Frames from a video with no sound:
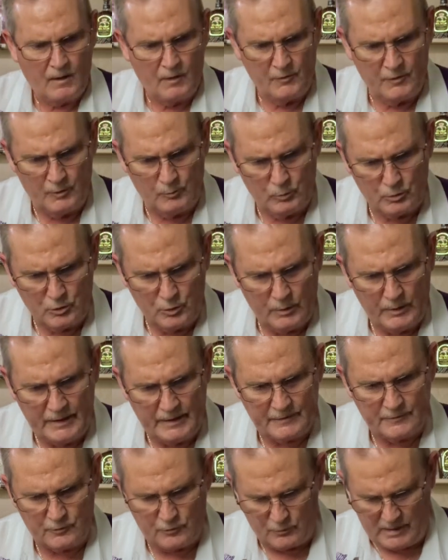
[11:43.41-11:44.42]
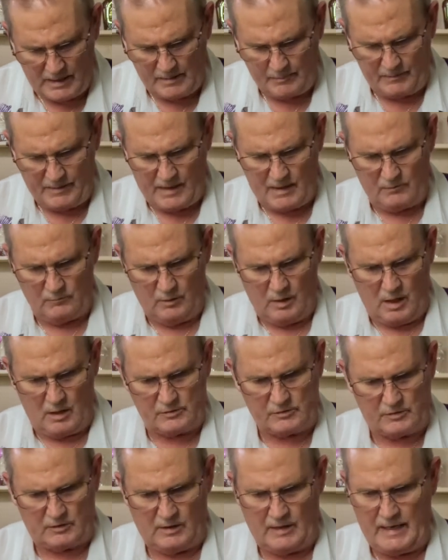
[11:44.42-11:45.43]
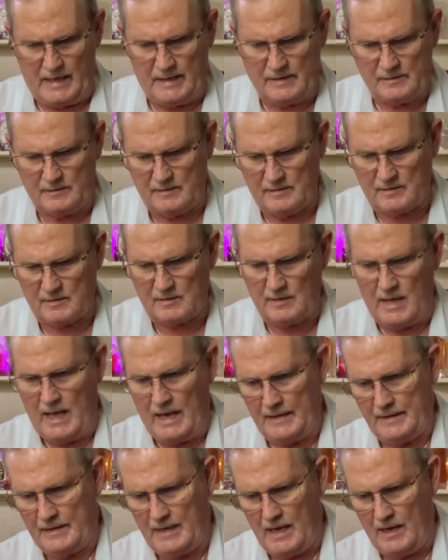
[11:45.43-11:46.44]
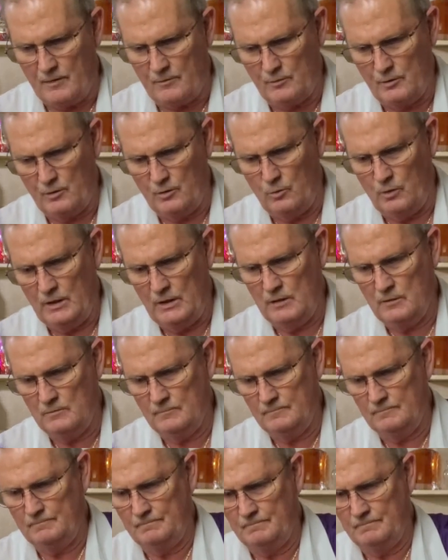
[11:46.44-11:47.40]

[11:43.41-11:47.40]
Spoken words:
Then we'll go ahead and grab that rocks glass that's lined out real well,